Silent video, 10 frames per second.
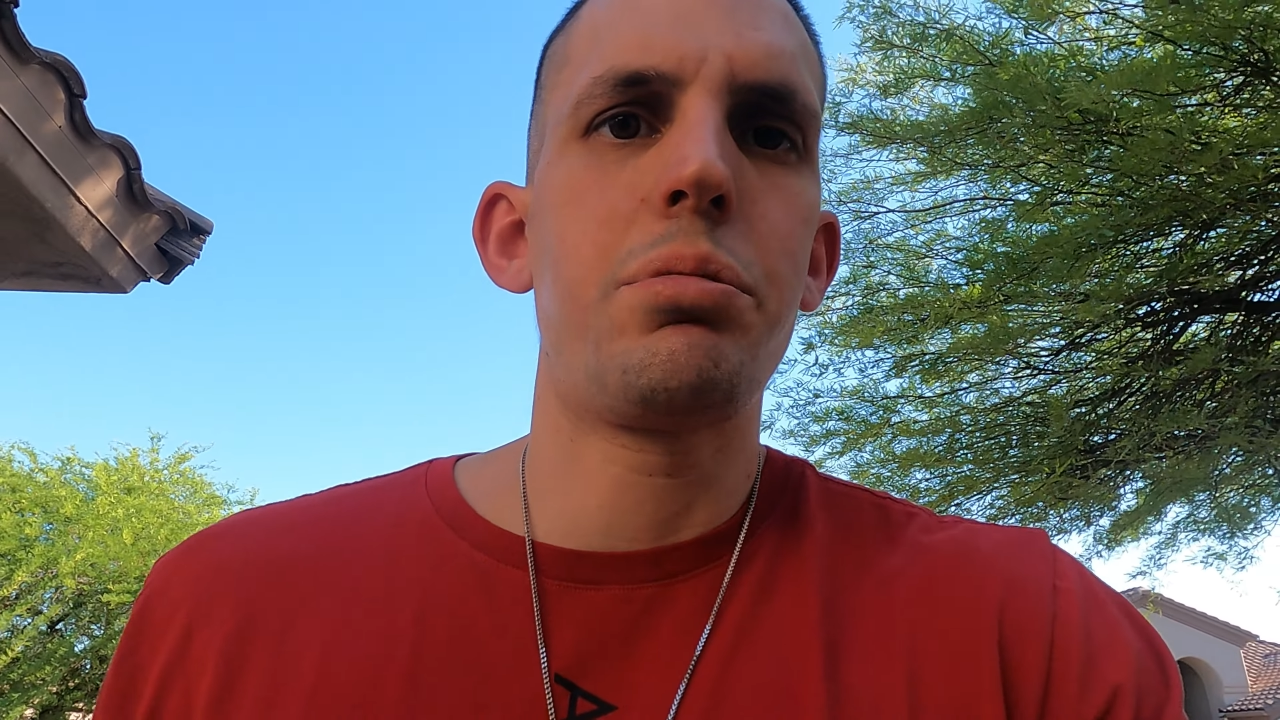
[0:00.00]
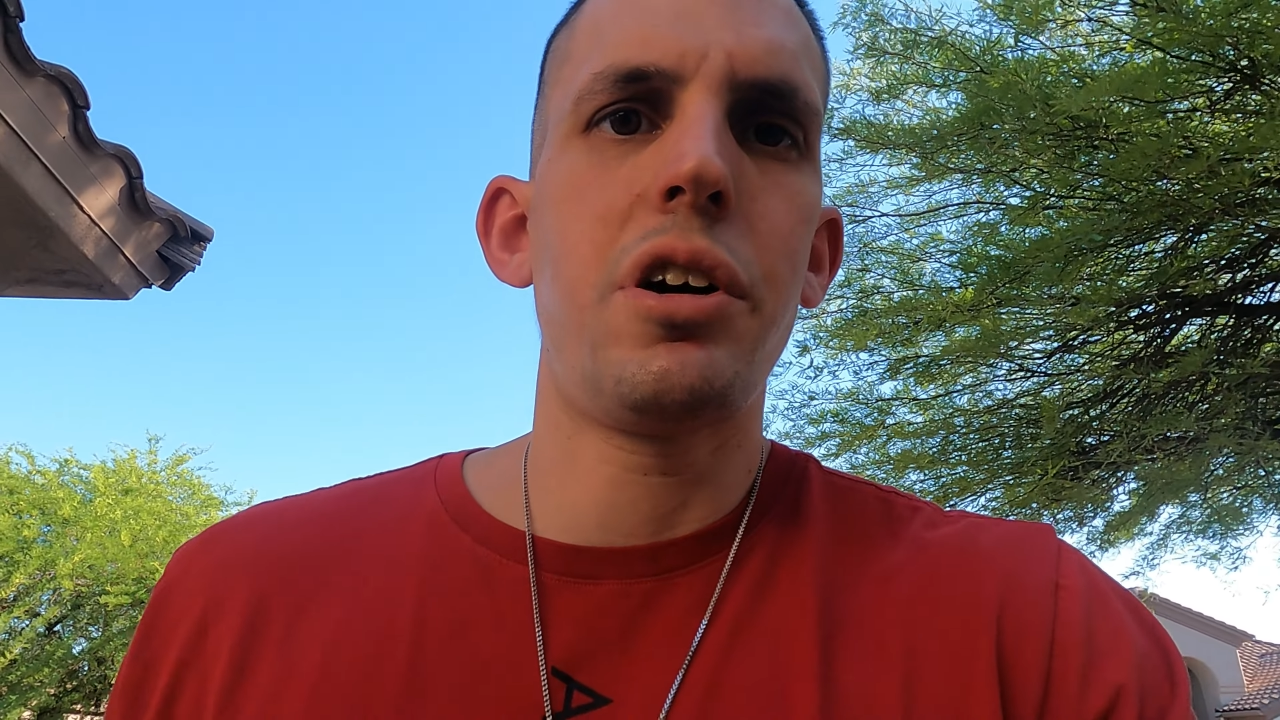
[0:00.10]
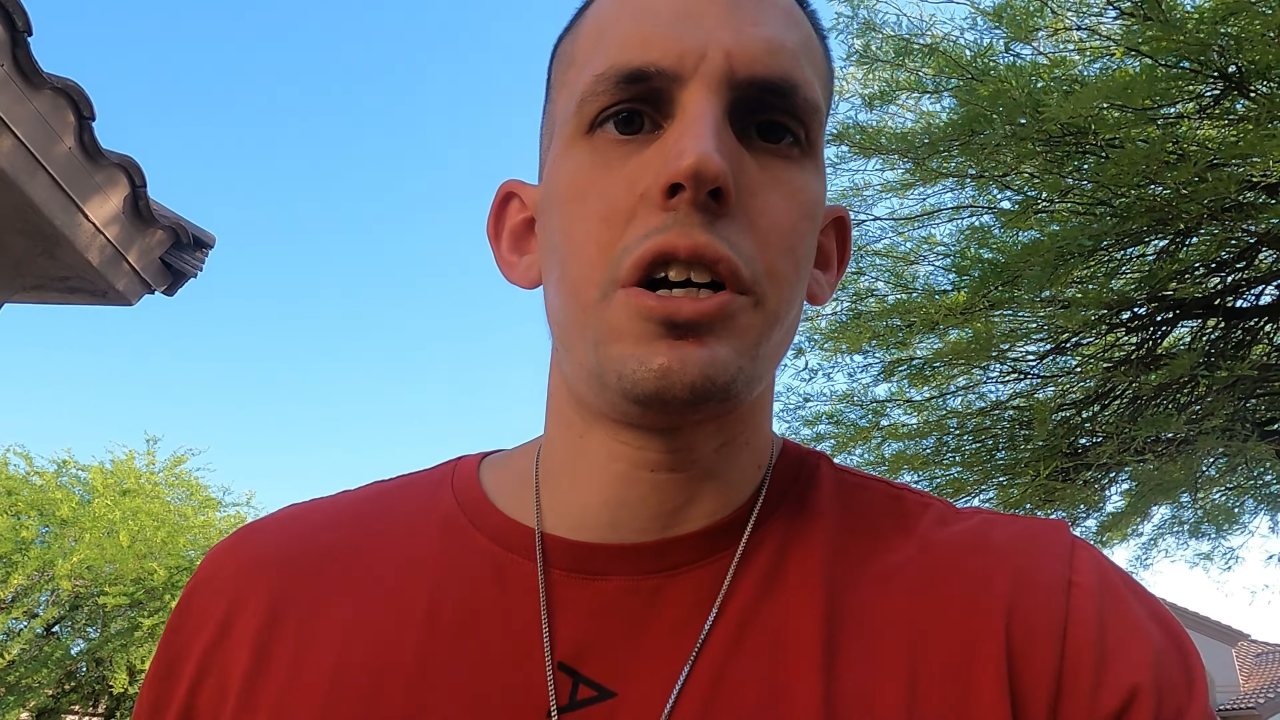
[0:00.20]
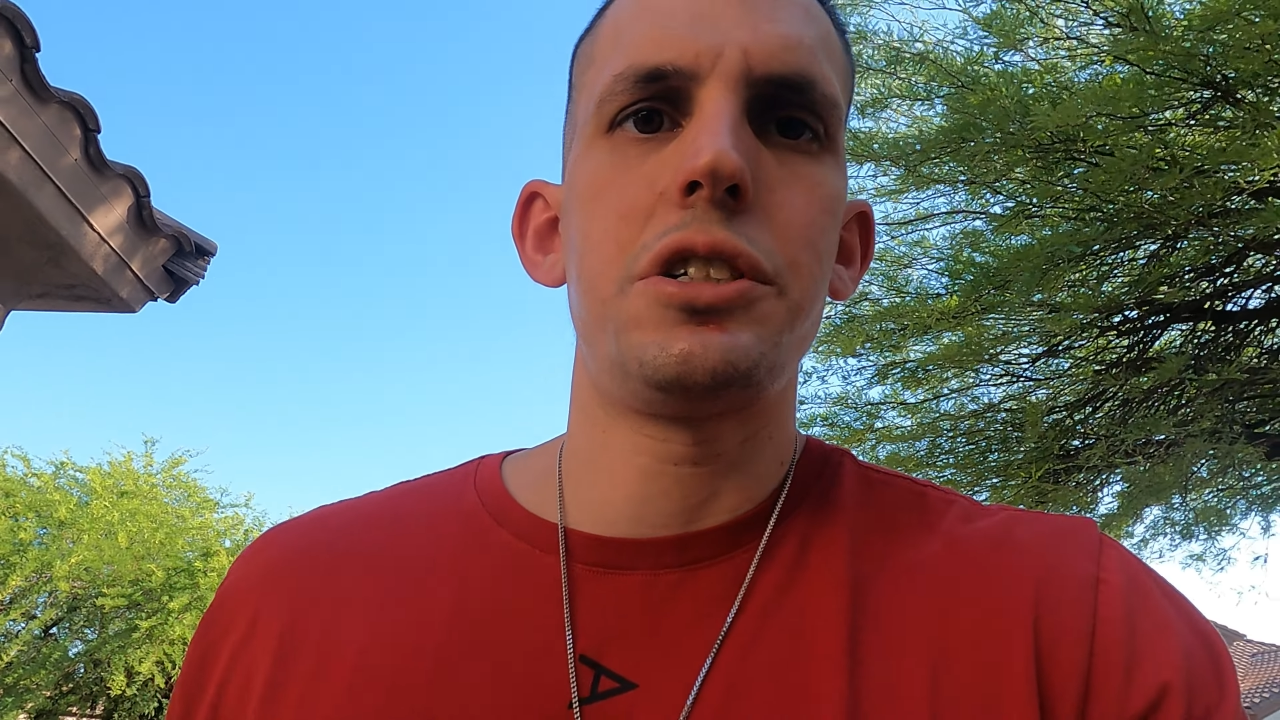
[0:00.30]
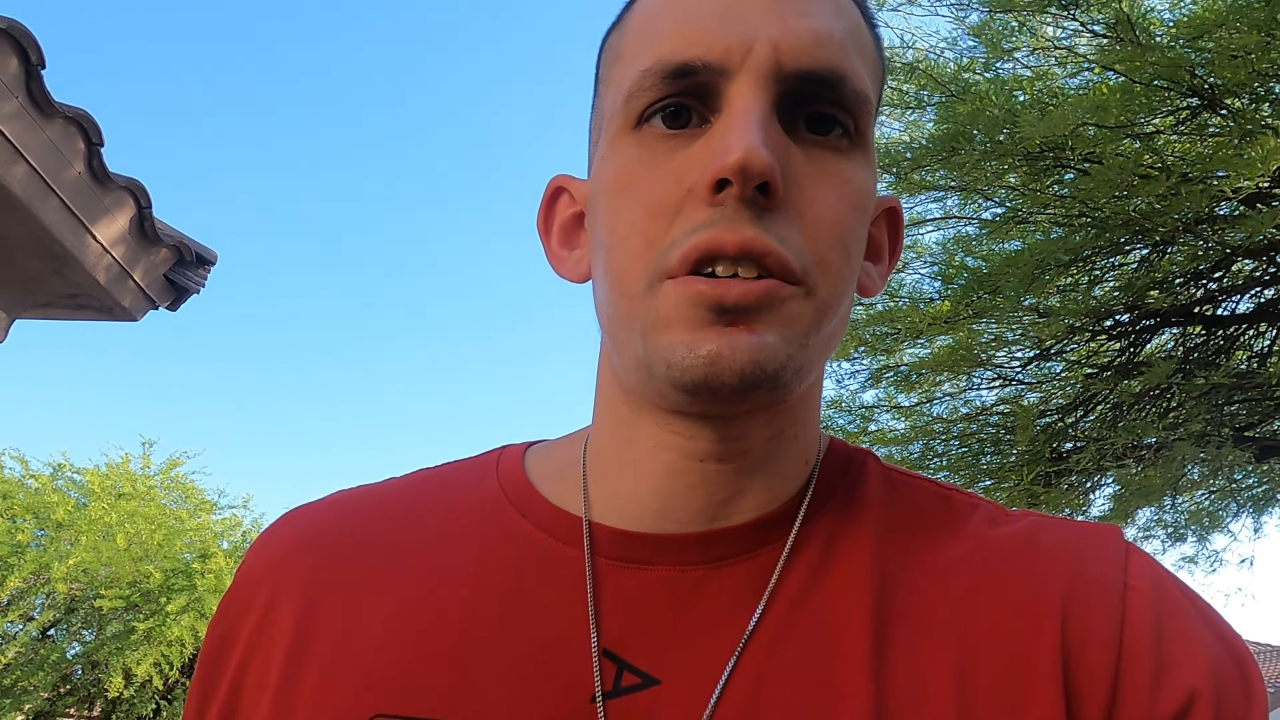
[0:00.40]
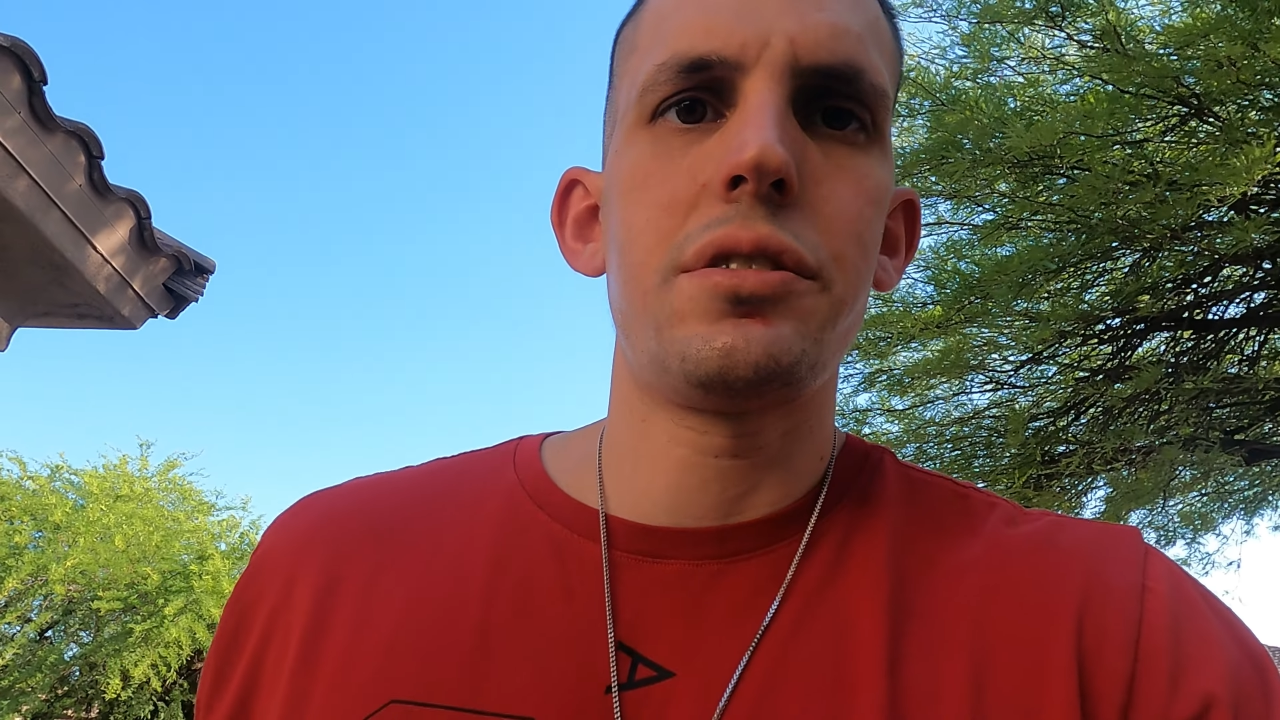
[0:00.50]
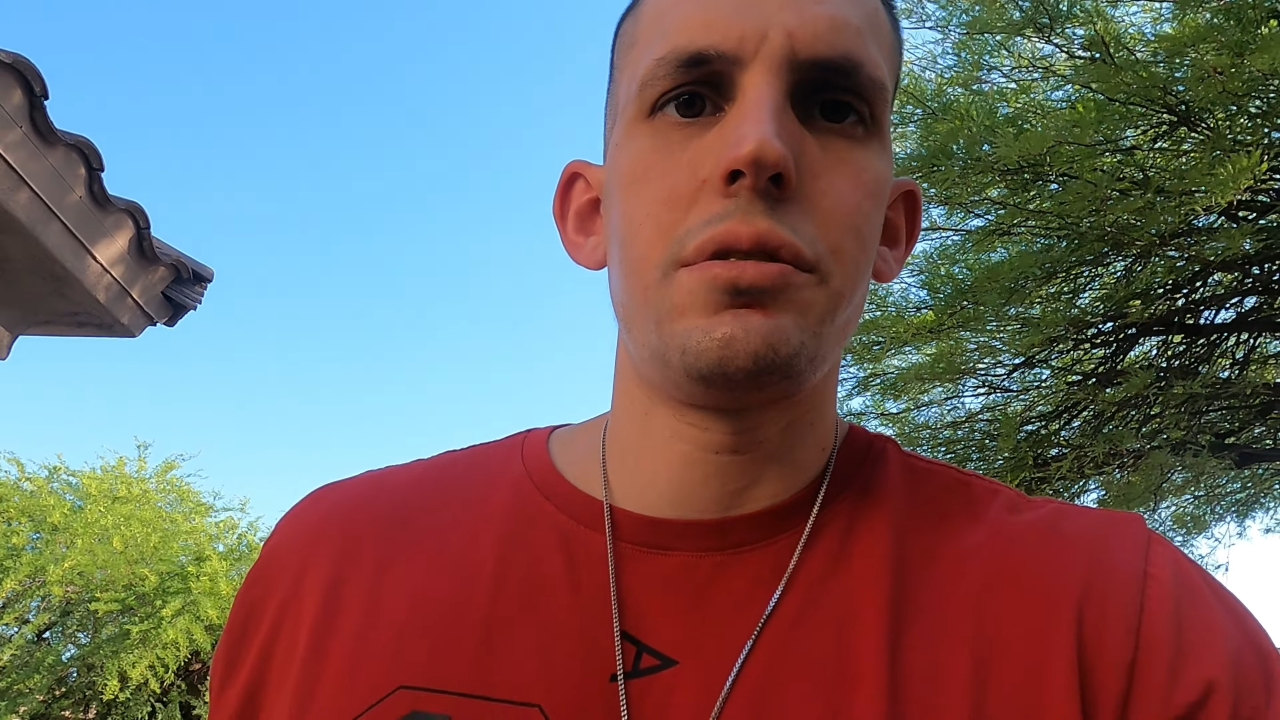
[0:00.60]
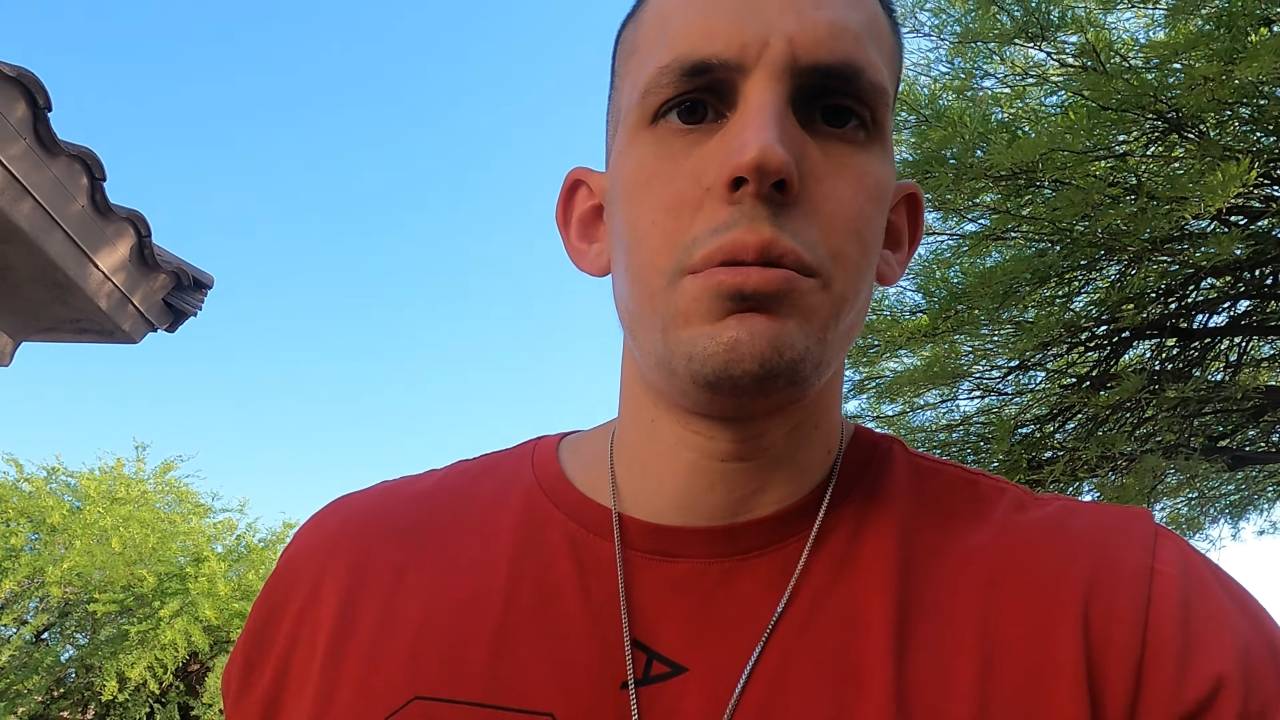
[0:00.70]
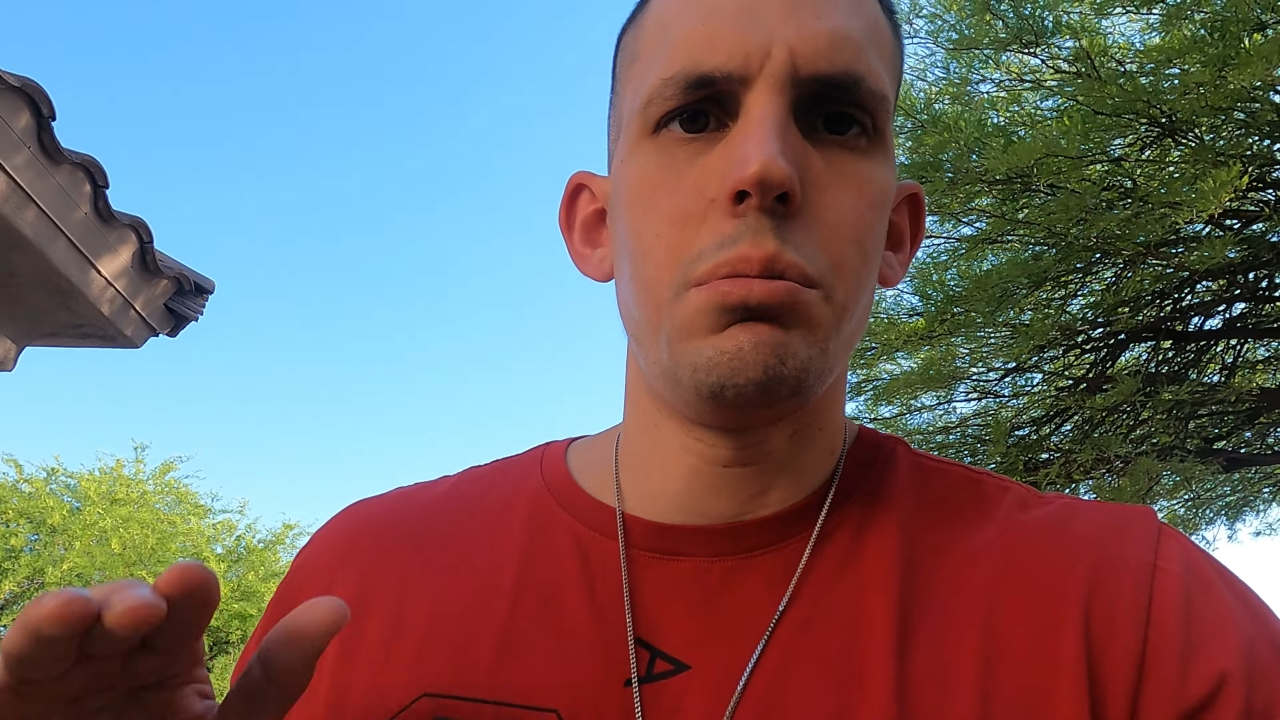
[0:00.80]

Projects.